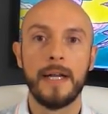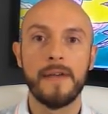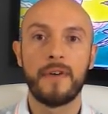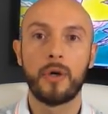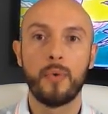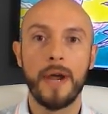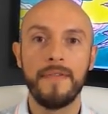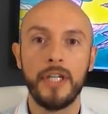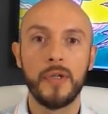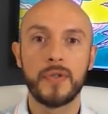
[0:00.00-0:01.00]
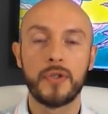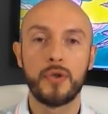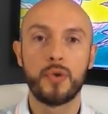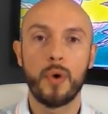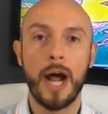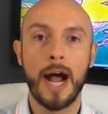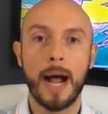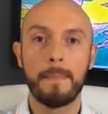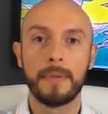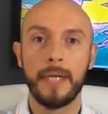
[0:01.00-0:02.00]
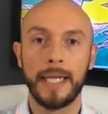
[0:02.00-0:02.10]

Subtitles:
if our revenues drop,